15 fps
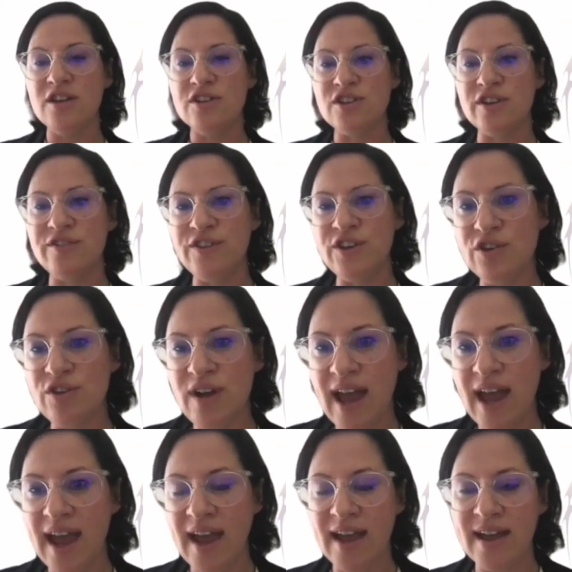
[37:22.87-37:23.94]
So if you
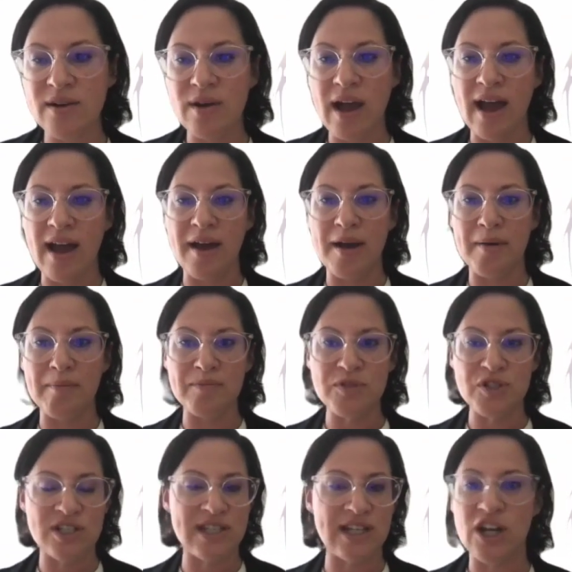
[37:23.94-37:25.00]
had,
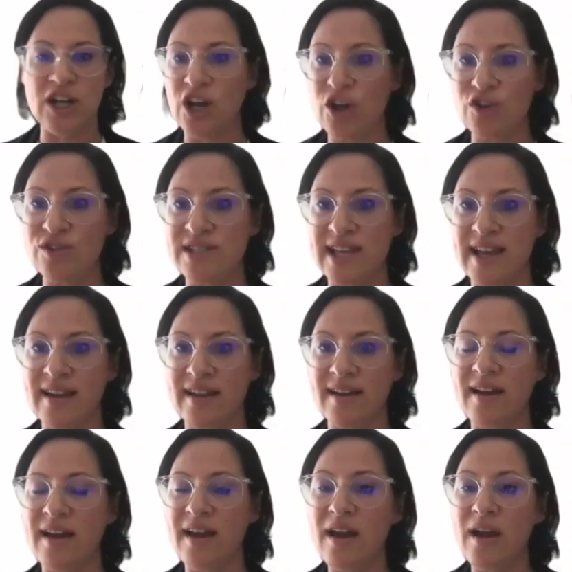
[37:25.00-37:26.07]
just in
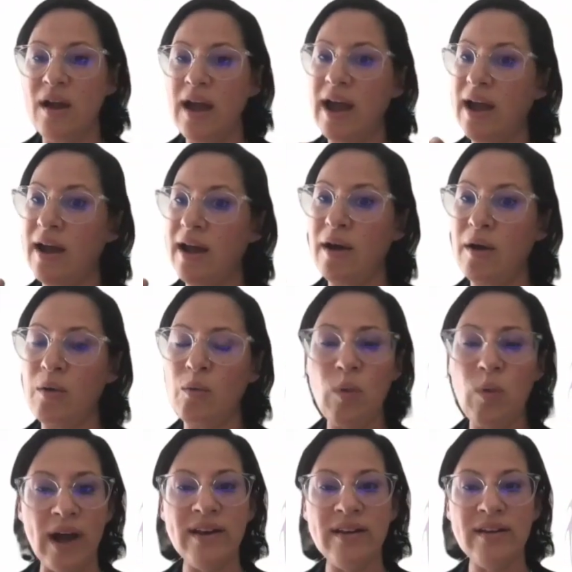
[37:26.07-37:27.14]
closing,
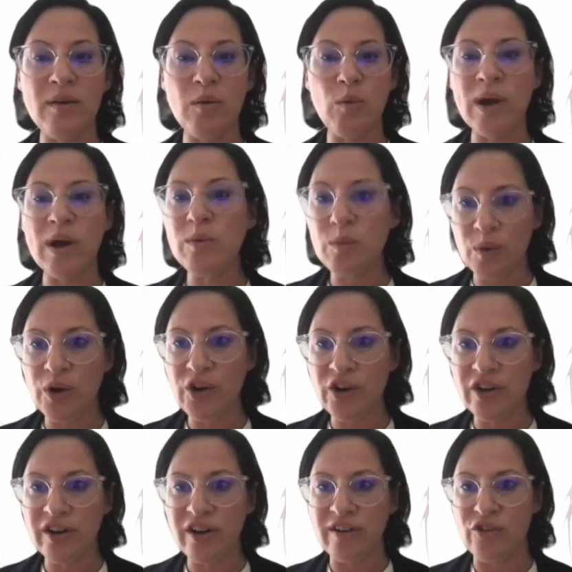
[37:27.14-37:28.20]
one
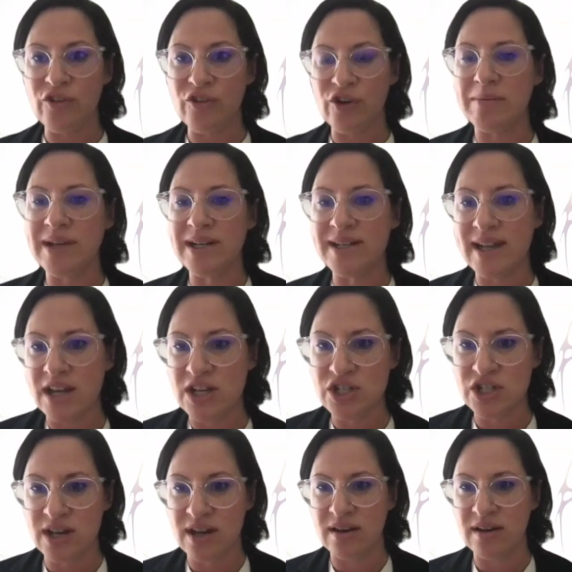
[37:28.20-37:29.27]
word of
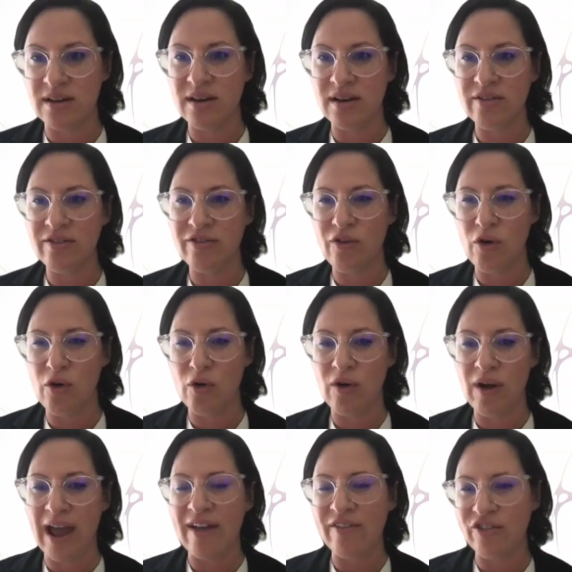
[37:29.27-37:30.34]
recommendation for
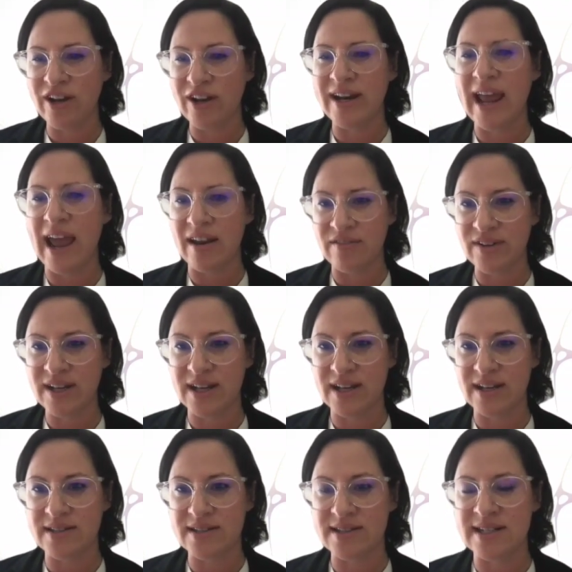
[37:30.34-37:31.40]
African
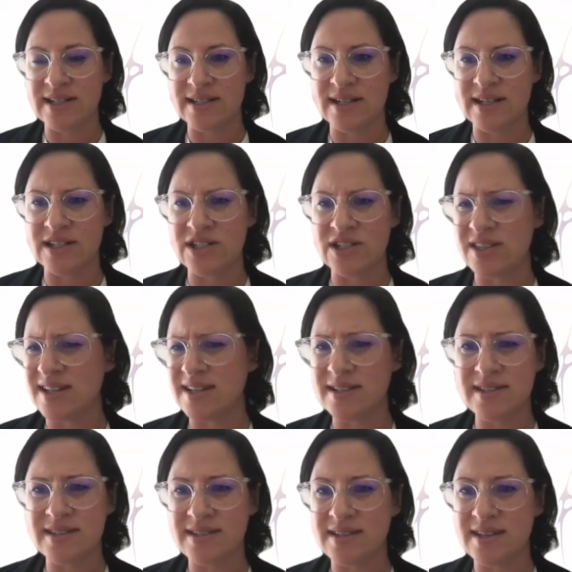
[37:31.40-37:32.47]
advocates listening to
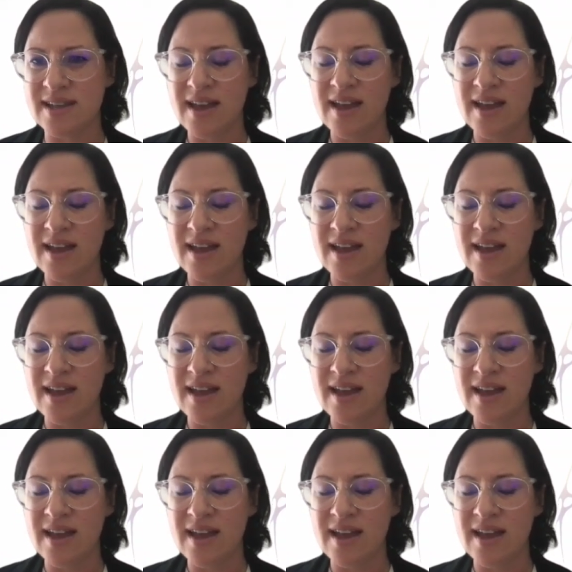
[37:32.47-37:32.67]
this,